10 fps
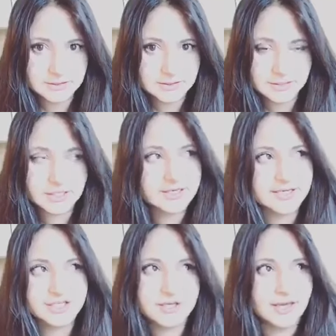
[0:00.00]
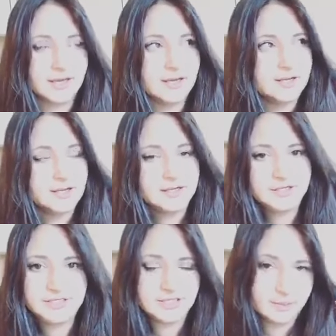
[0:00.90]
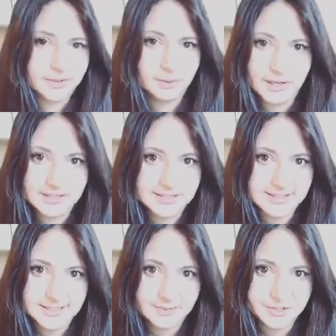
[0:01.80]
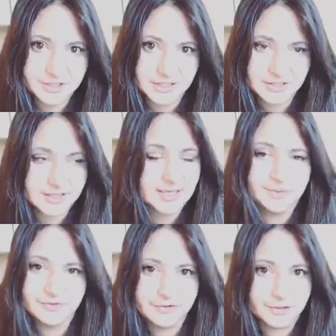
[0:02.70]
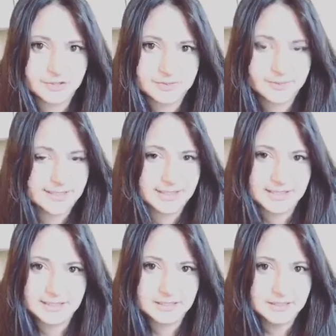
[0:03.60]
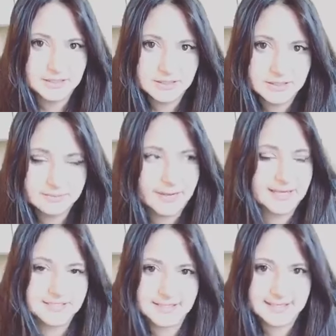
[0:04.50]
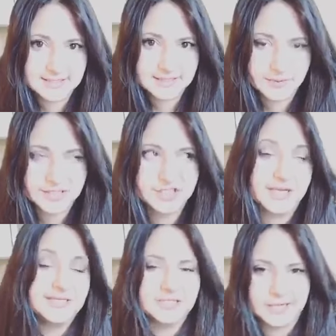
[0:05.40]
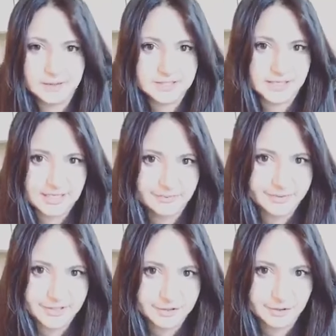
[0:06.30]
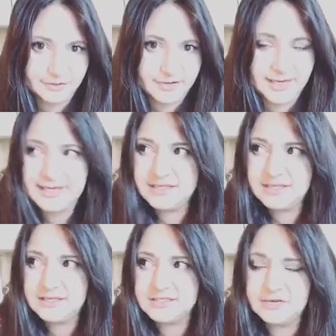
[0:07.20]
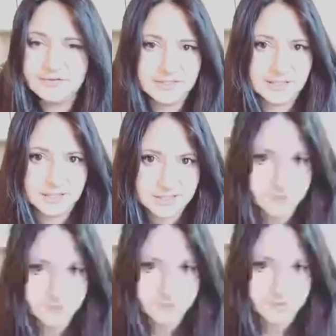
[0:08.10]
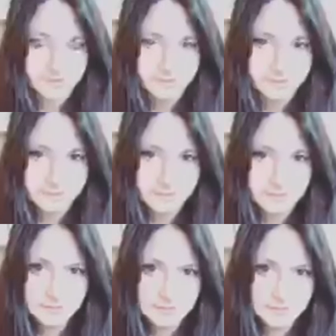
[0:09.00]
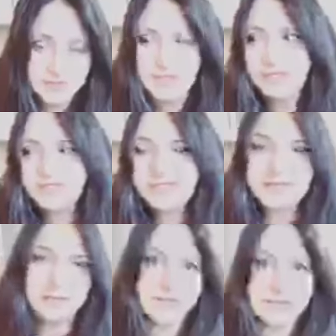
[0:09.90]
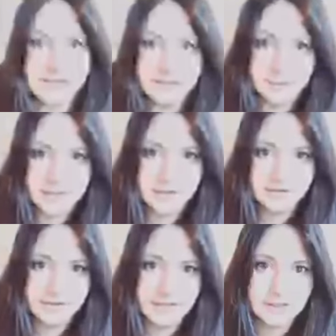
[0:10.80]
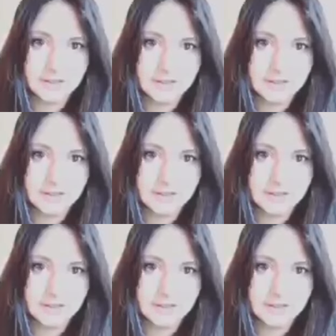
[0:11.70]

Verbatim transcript: Goodness, you get, you deal with one deception, the Hebrew roots, blinking madness, where Gentiles are keeping Torah, anything so ridiculous before. And then you're dealing with another one over here.